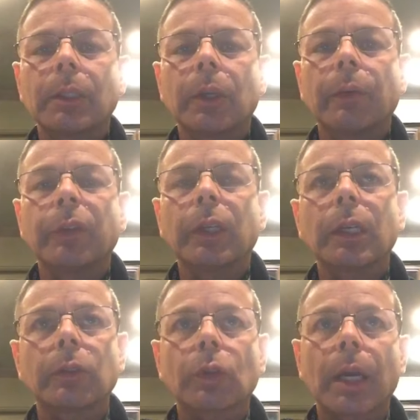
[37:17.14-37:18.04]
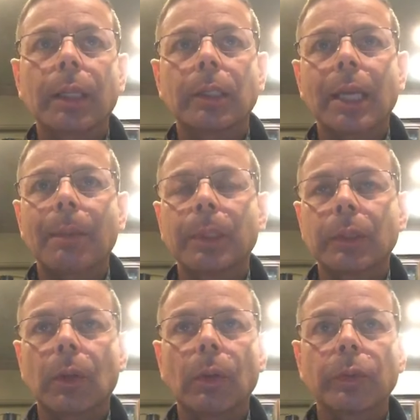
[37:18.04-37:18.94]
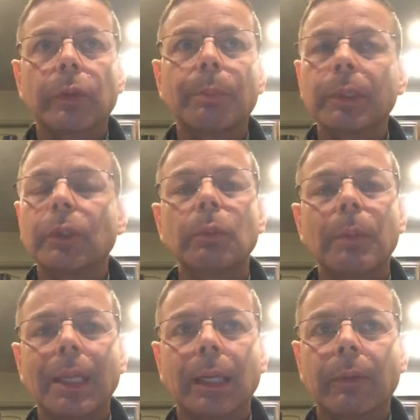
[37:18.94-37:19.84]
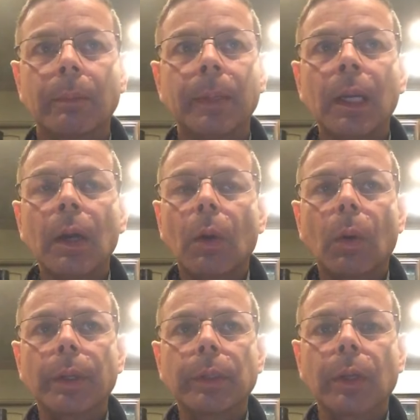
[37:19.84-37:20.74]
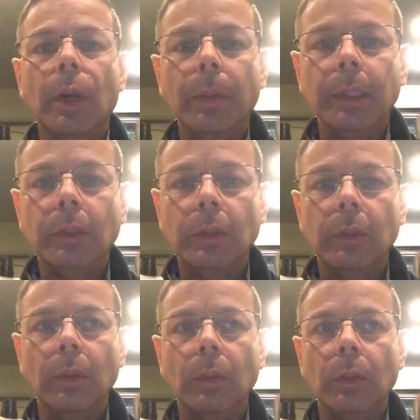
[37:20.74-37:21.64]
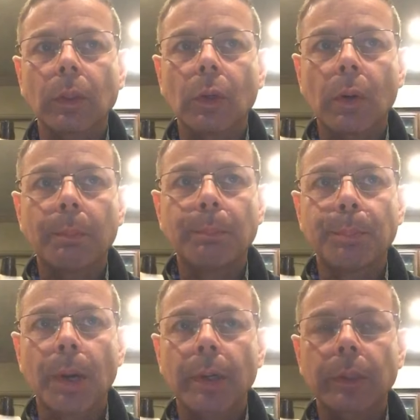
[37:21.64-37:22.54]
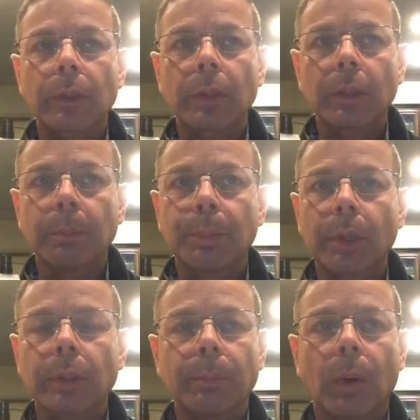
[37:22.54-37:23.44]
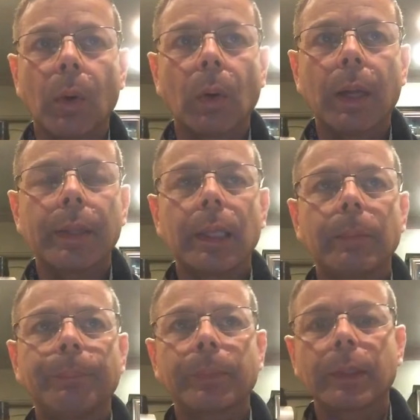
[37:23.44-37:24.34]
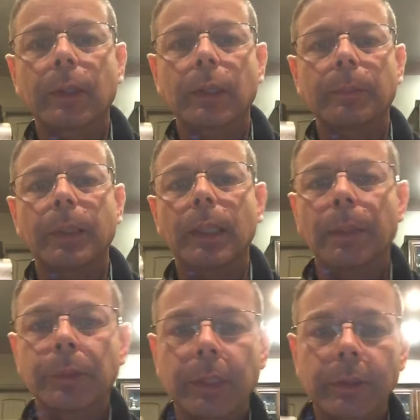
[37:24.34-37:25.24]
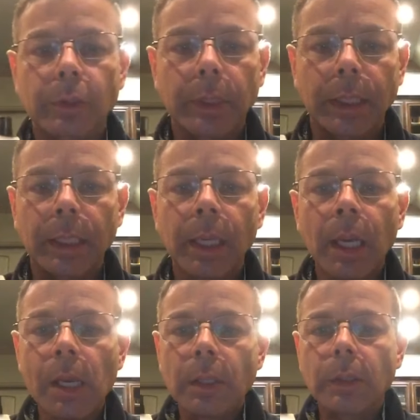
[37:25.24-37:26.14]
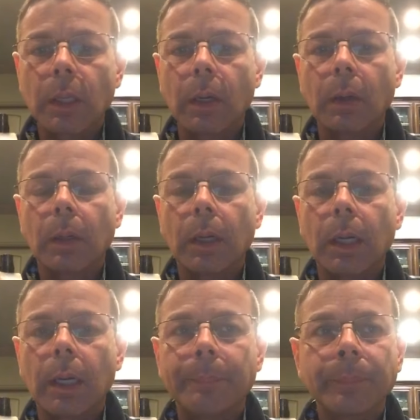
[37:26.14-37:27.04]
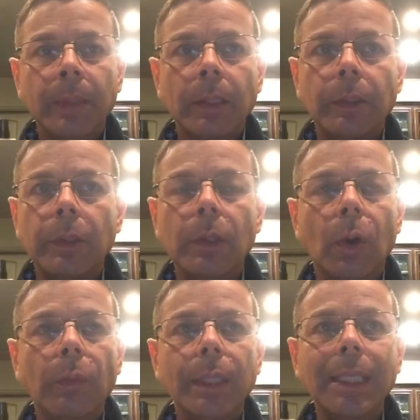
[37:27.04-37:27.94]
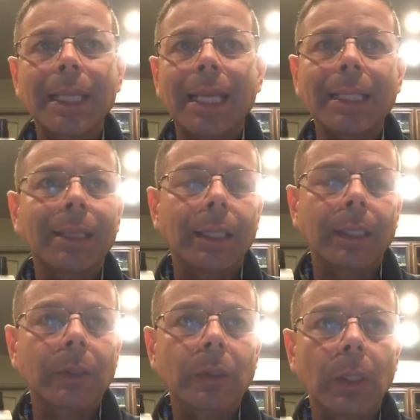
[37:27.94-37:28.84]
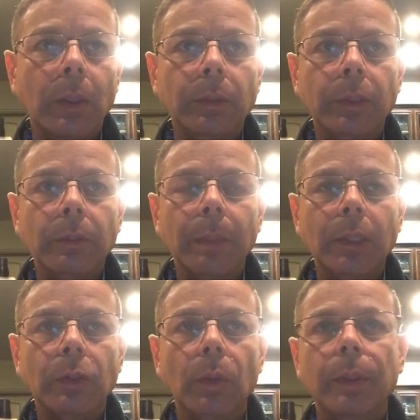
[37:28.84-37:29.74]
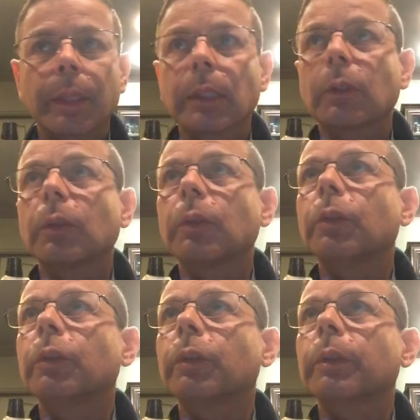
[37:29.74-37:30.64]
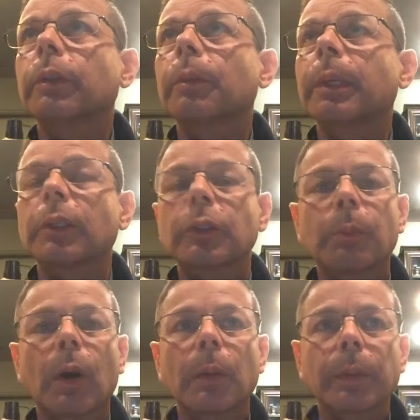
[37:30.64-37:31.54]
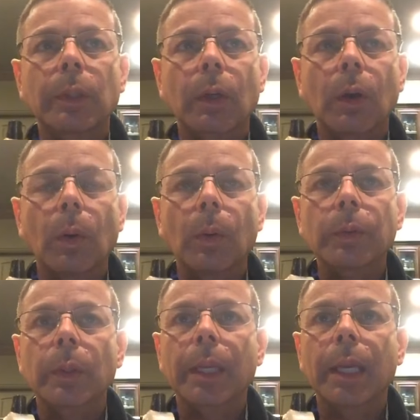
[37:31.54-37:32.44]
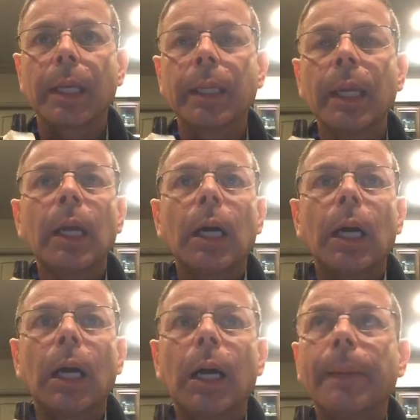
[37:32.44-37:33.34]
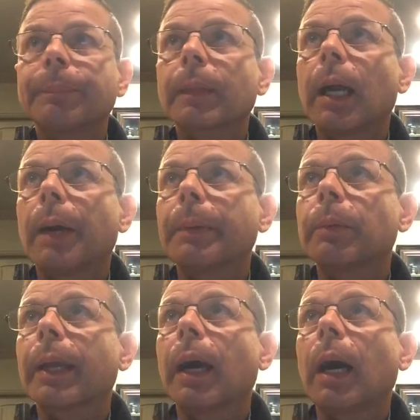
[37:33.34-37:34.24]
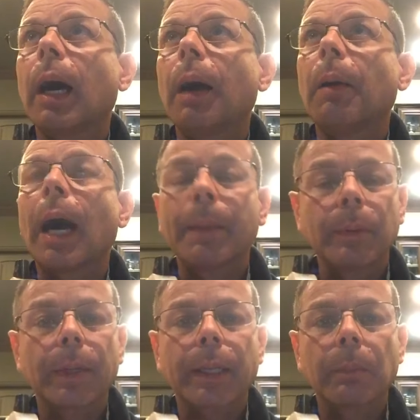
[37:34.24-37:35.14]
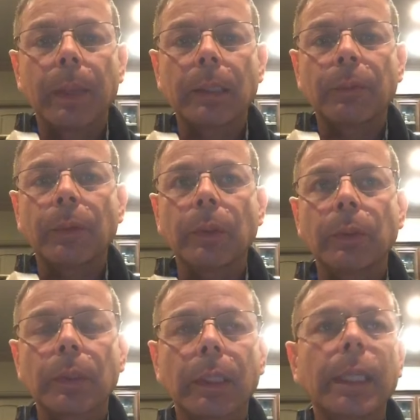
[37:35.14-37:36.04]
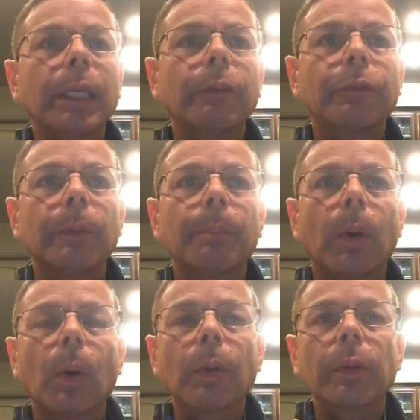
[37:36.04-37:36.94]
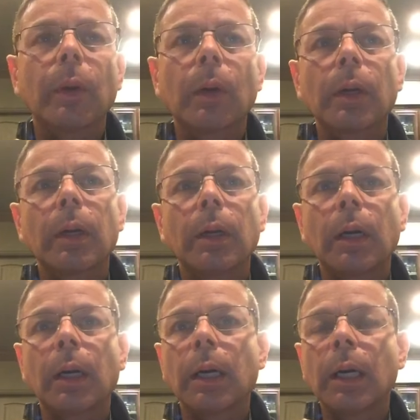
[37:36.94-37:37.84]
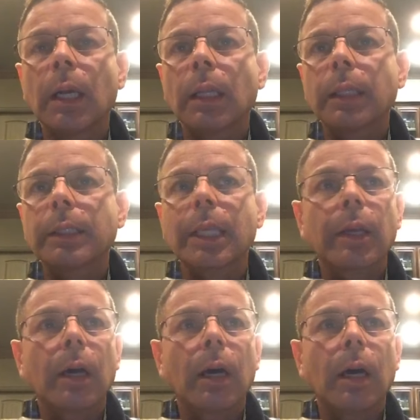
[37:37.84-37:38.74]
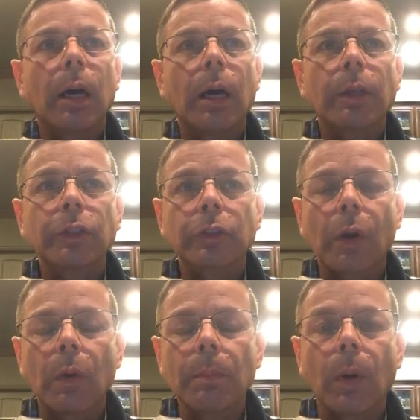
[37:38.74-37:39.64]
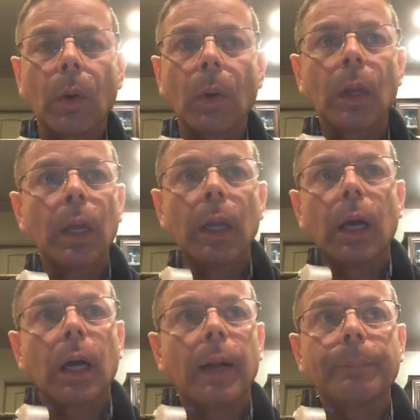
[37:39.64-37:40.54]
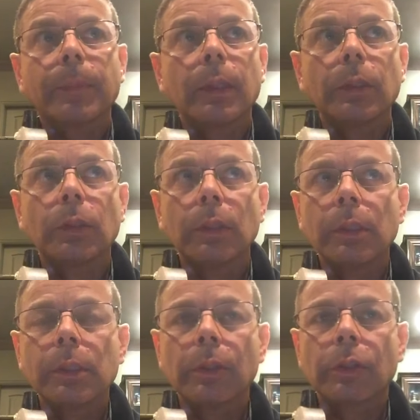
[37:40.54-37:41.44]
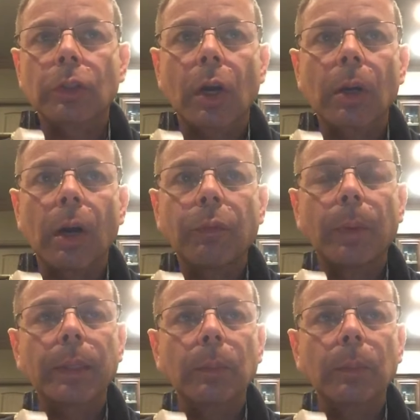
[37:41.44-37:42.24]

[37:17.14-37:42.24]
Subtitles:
So if you're going to try the Japanese coals, don't put too many of them, or you're going to burn your bowl, and then you're going to be up shit's creek. So you can overheat anything. So just make sure that you're being smart with your coals. Okay. I would recommend, if you're using an 80-foot bowl or let's say a stone bowl, start off with